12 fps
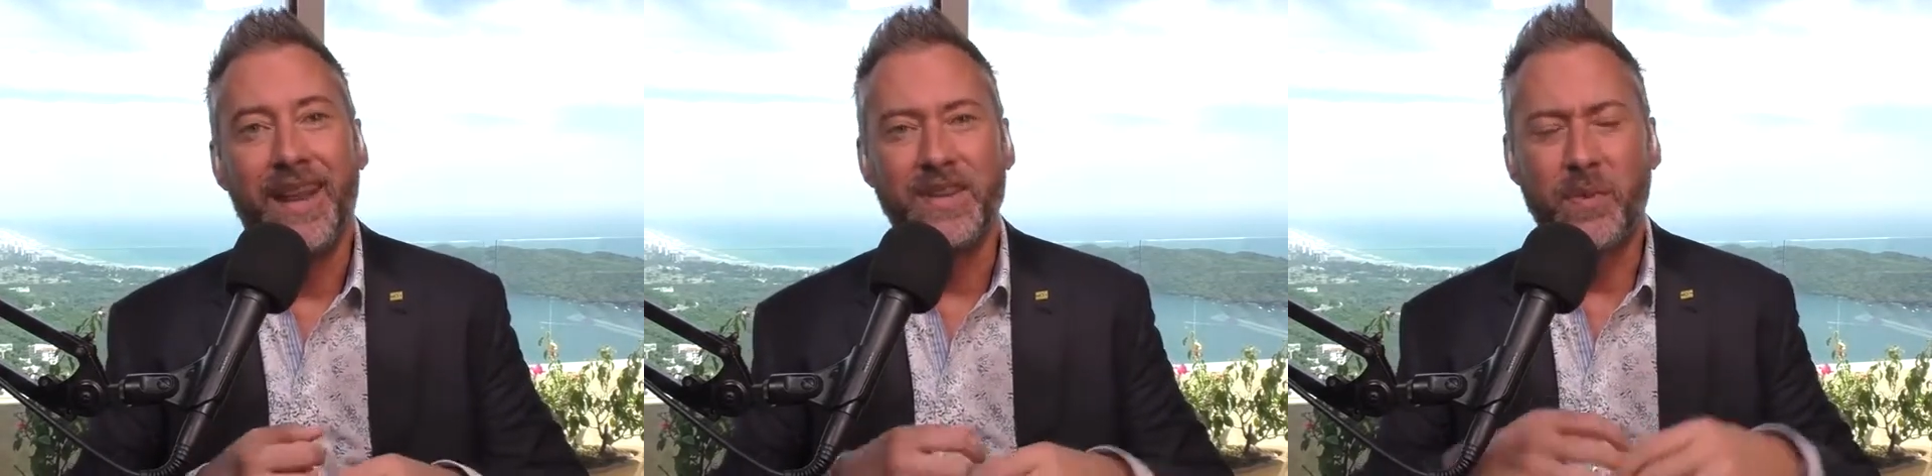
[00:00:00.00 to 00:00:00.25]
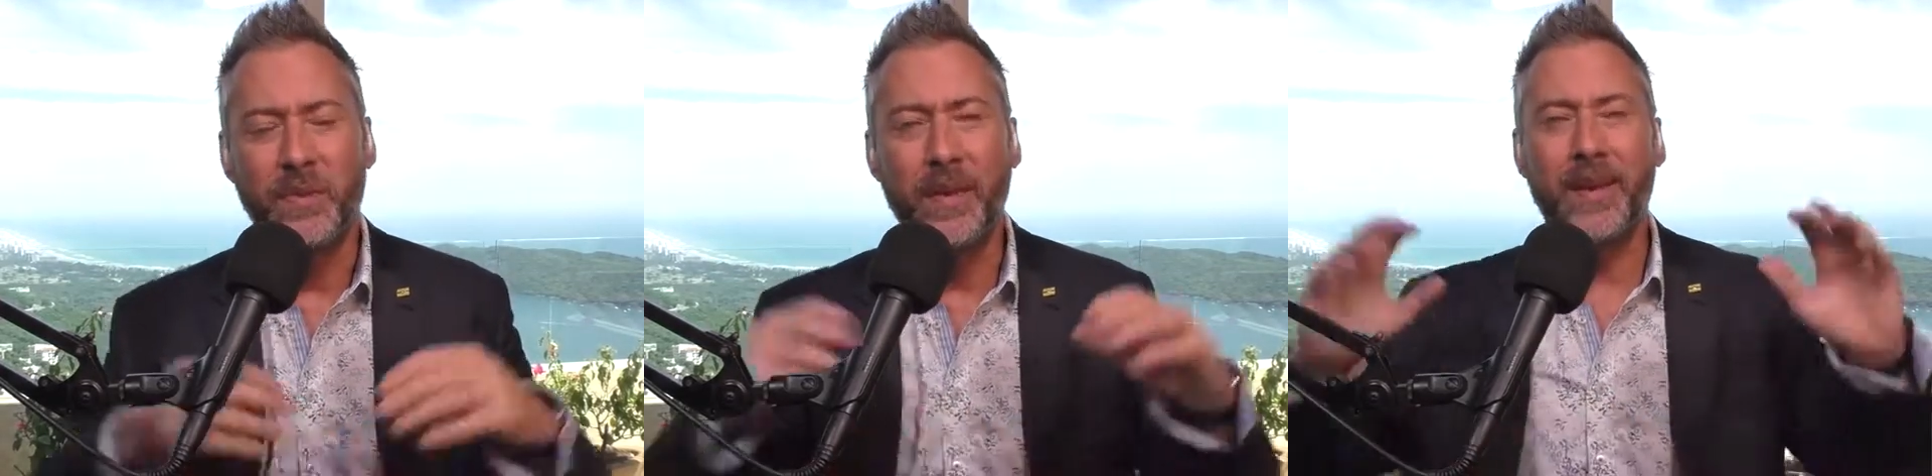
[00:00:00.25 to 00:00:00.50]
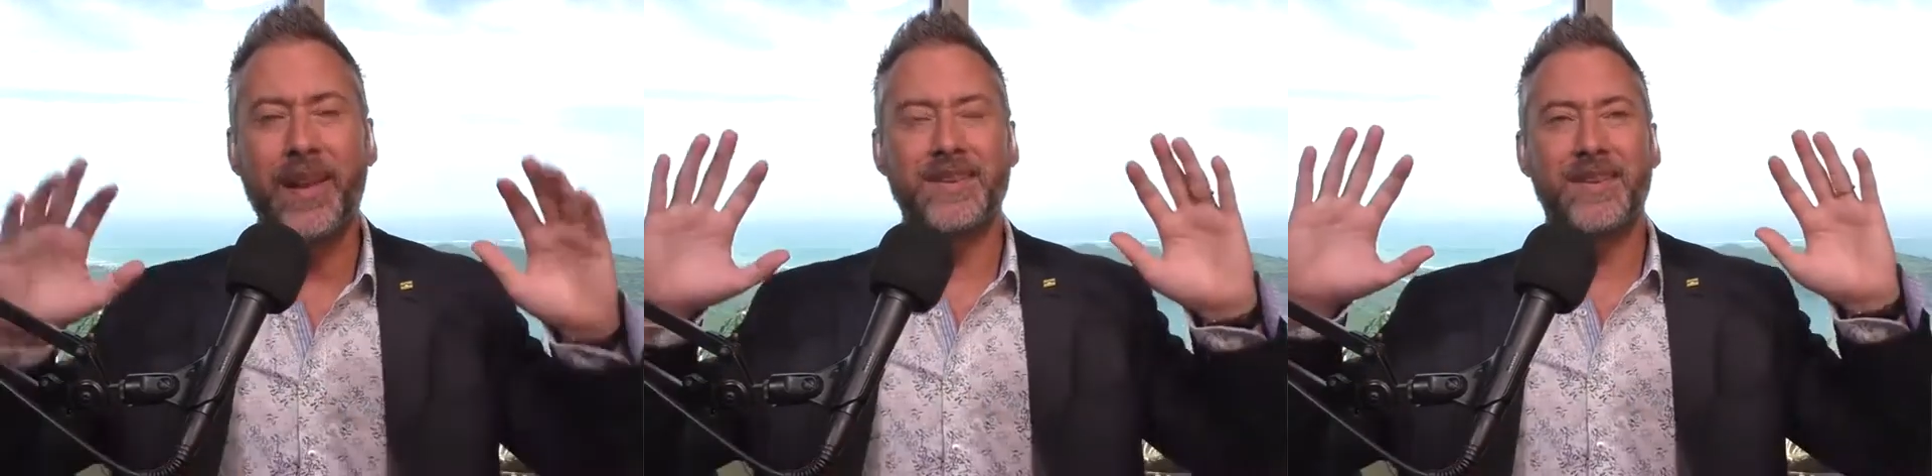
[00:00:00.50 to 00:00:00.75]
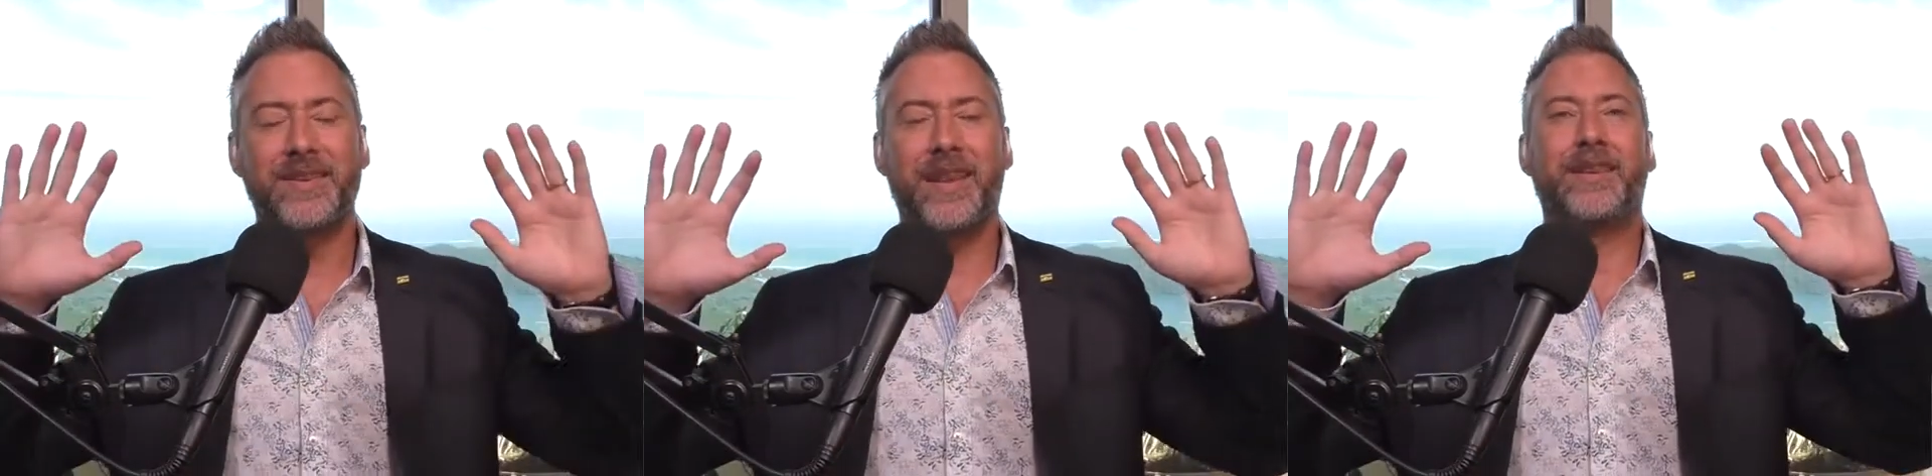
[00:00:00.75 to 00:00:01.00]
So what that
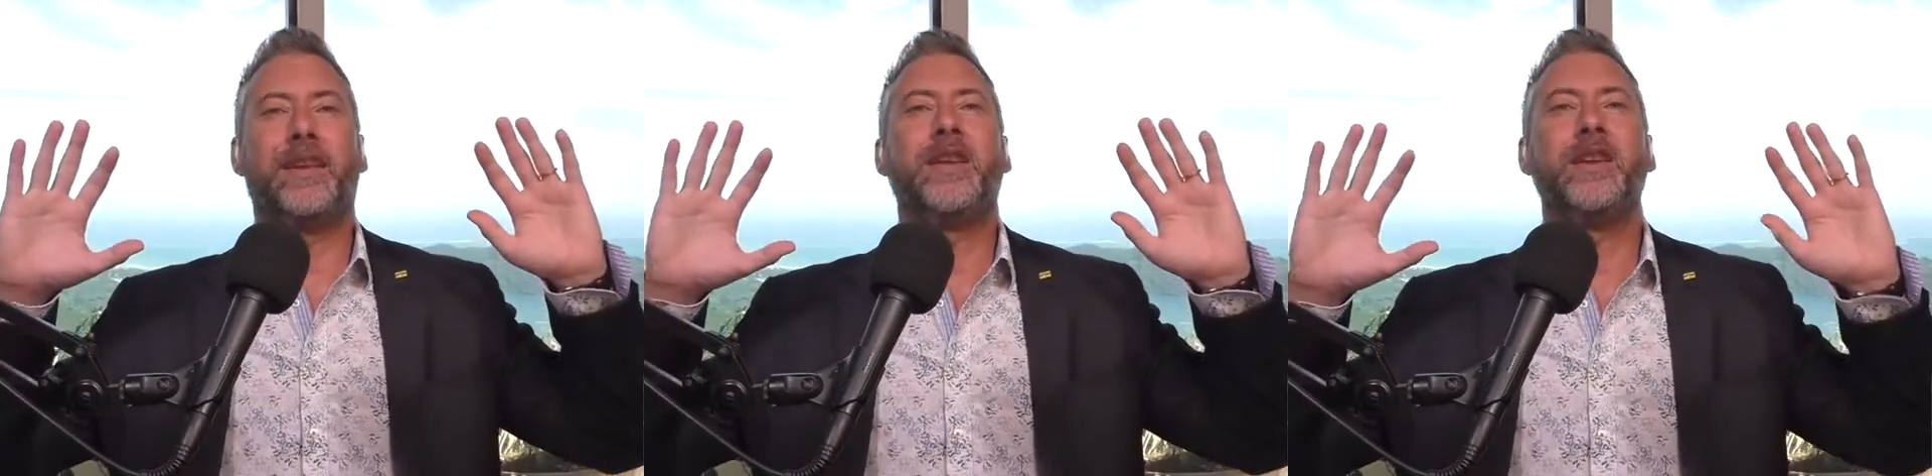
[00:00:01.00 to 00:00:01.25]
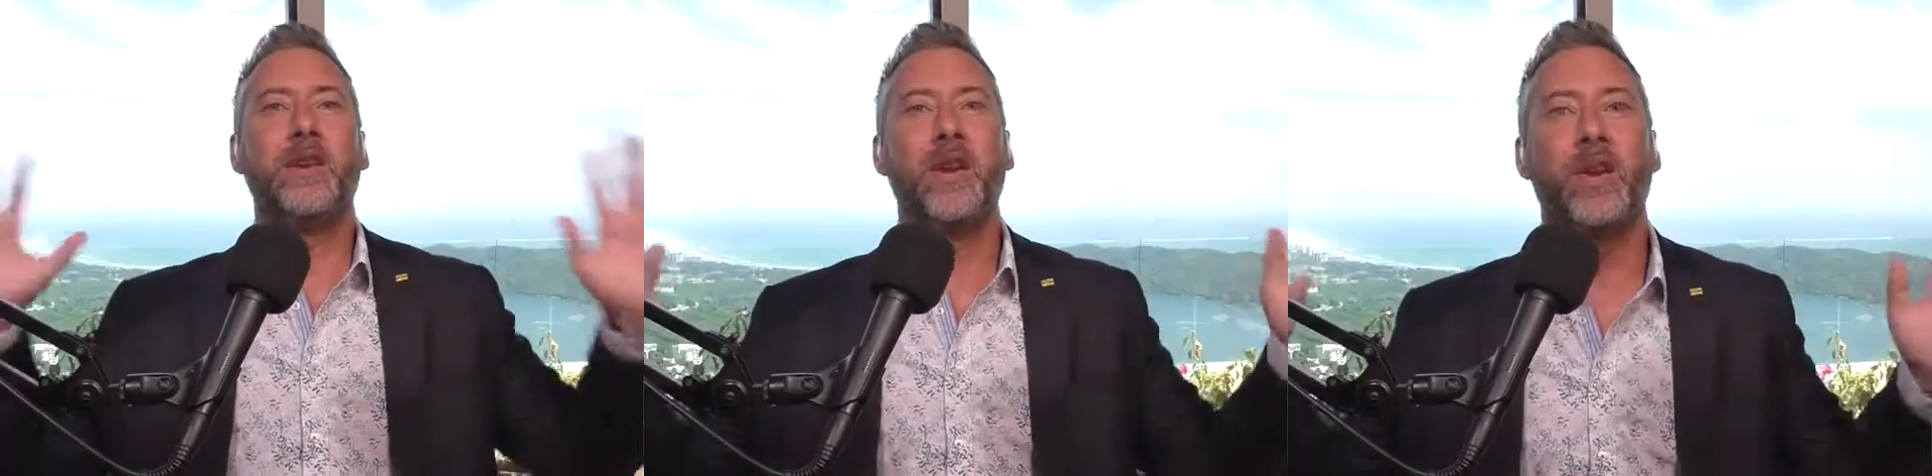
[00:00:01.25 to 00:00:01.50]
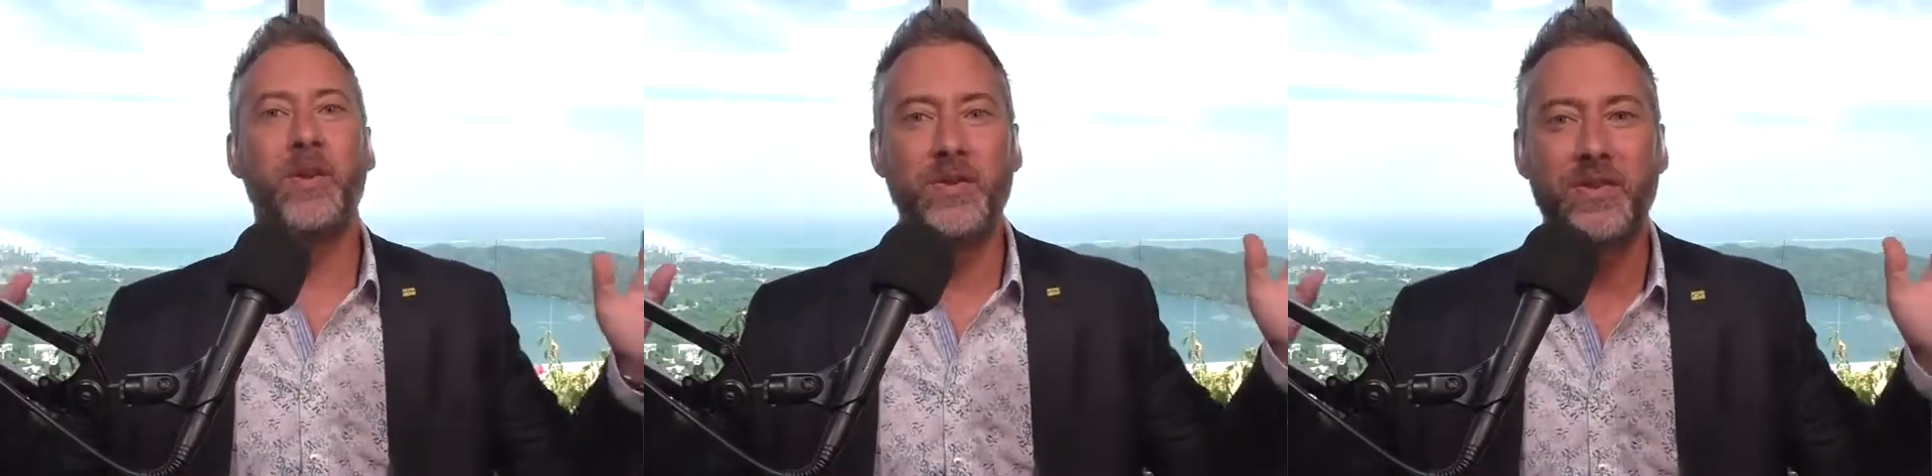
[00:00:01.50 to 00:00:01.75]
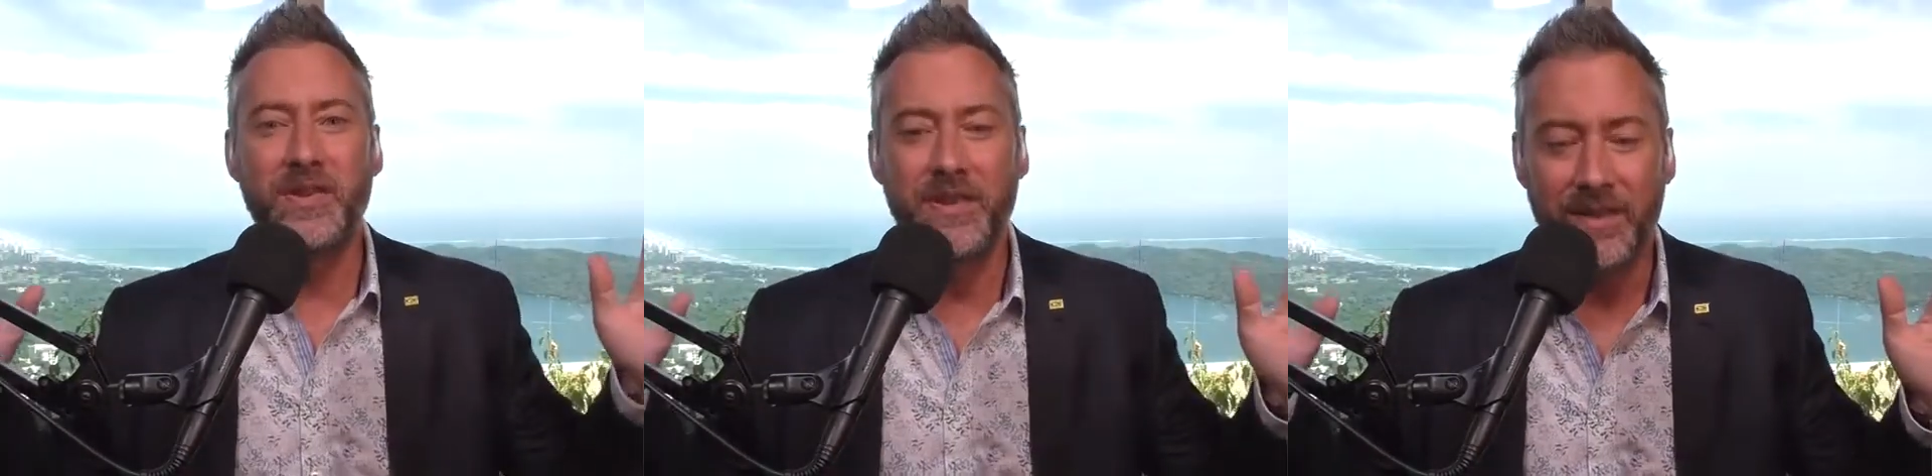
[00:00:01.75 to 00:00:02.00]
gets is like the
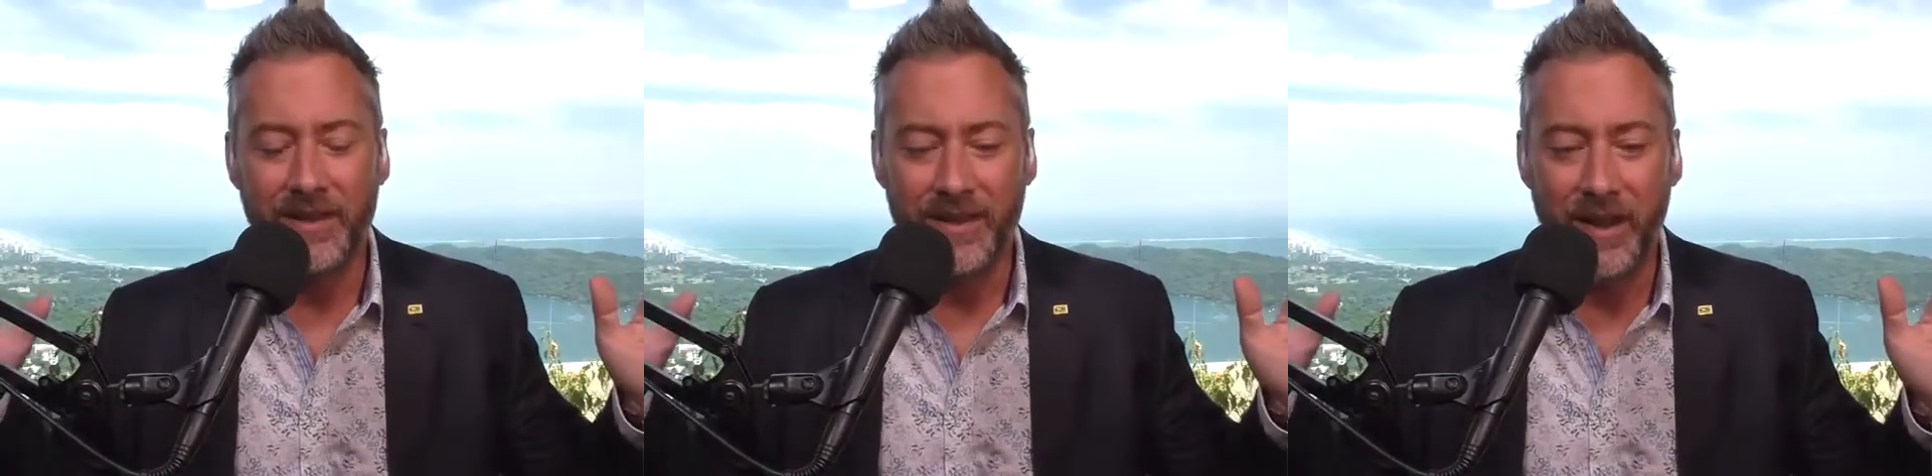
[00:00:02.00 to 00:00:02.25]
huge,